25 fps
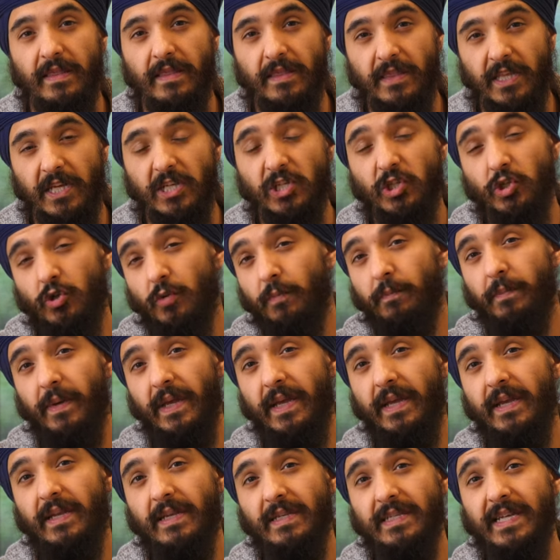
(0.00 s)
this should
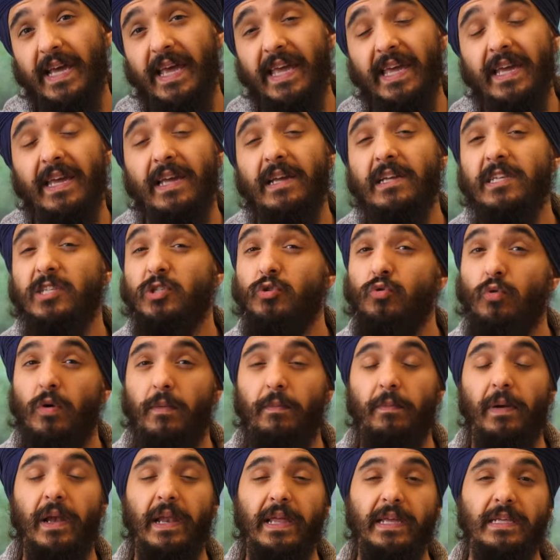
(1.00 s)
be taking us to a
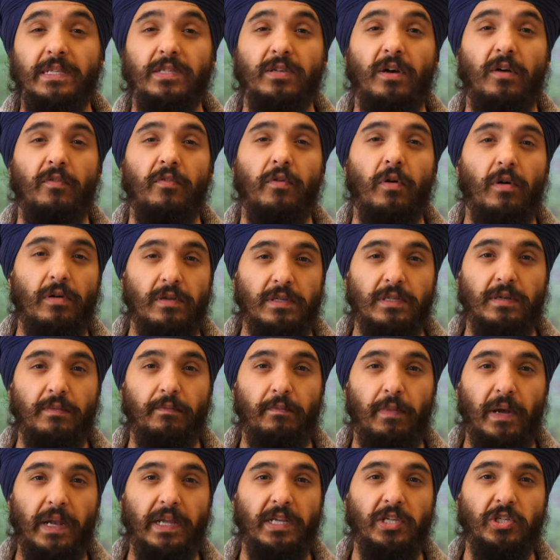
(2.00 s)
place of
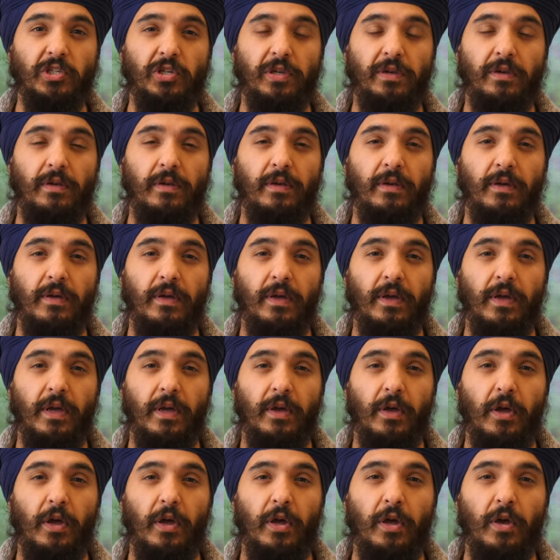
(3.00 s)
contemplation
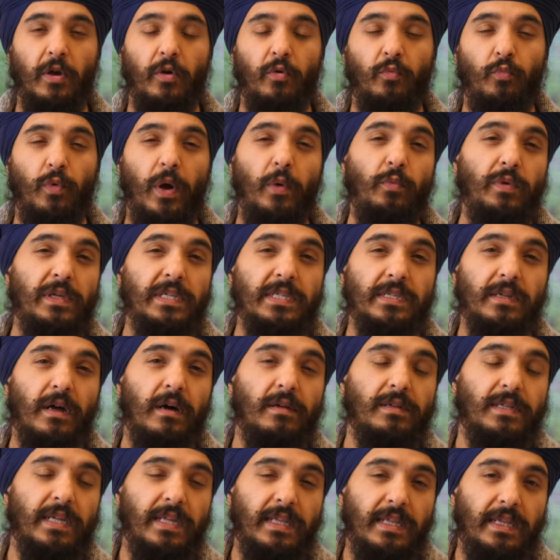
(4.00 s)
where we
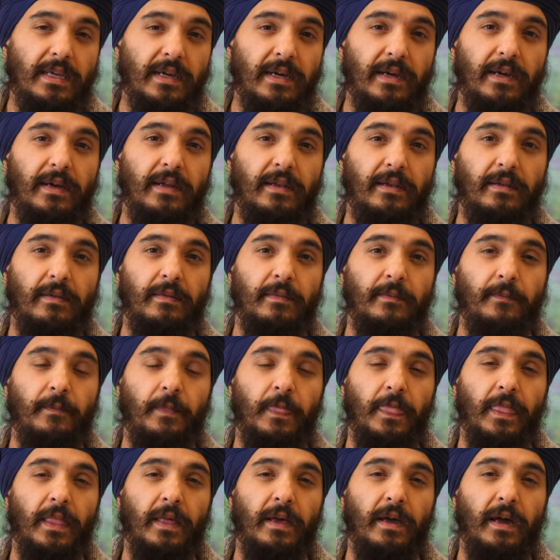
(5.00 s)
start to yearn
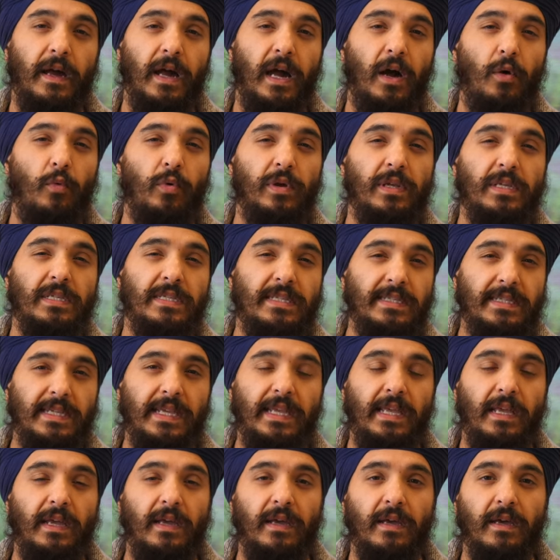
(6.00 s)
and want to
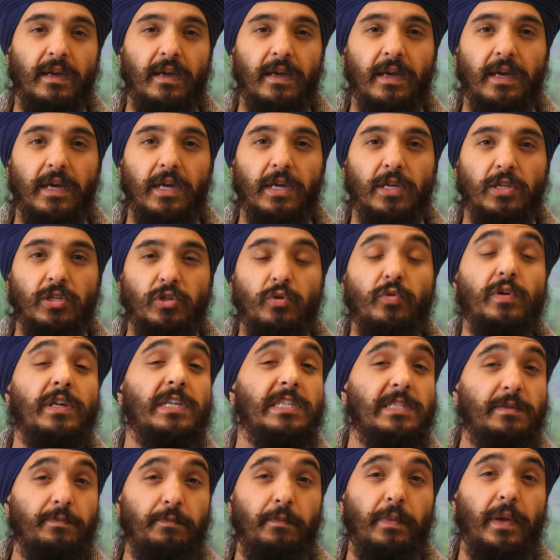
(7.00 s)
seek to
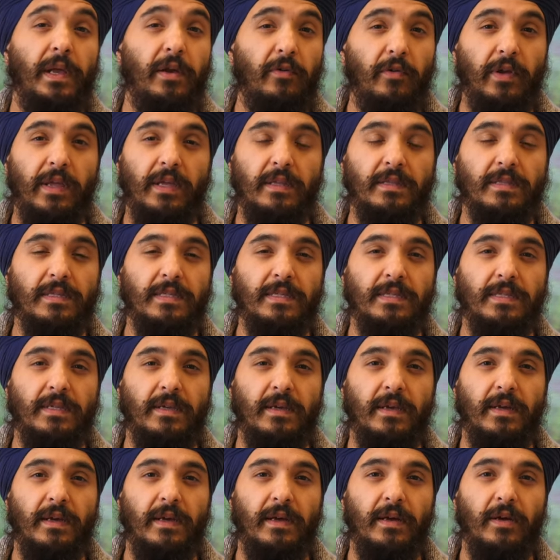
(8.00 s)
experience
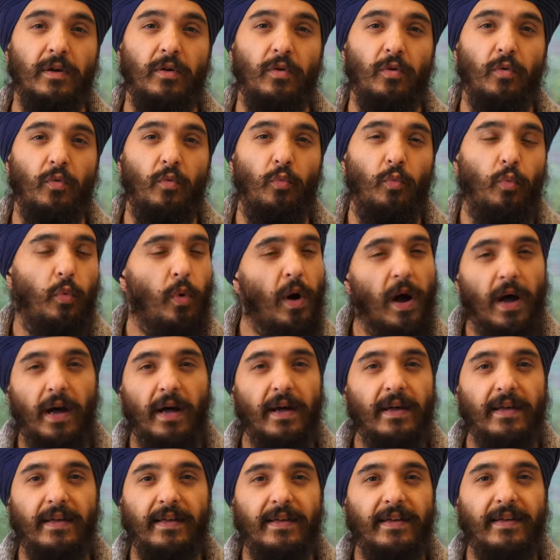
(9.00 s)

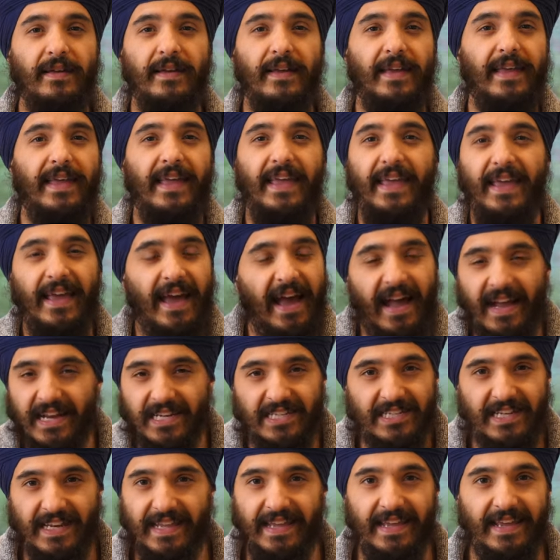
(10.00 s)
what it
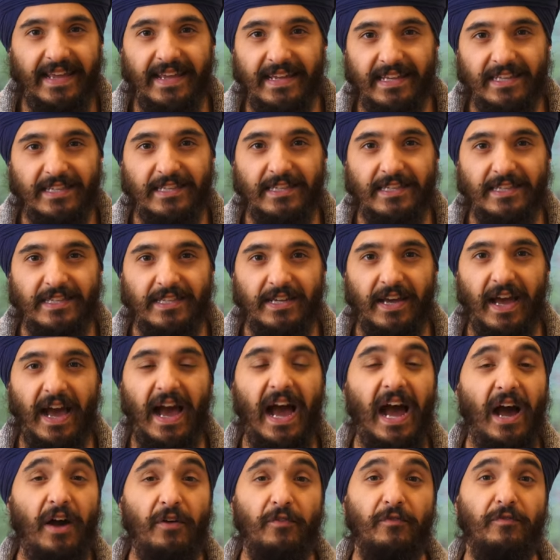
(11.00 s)
actually is to
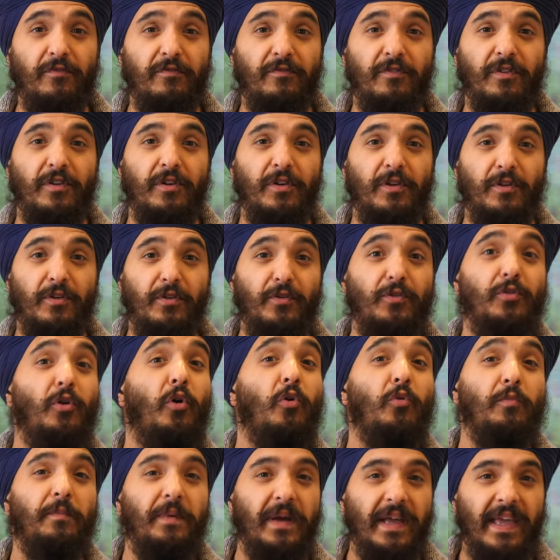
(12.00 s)
have
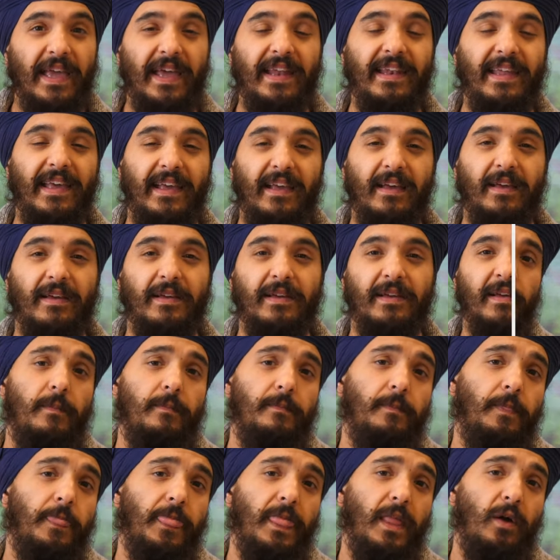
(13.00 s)
no beginning.
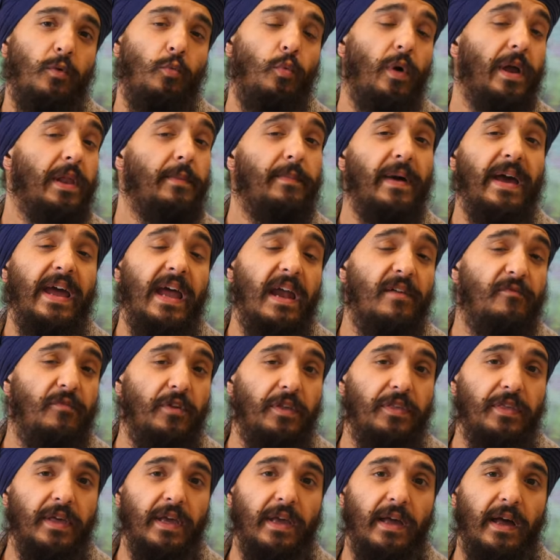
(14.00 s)
What about
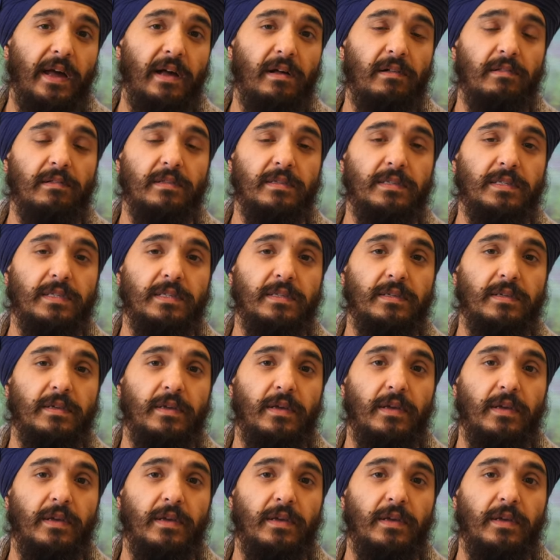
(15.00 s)
everything else?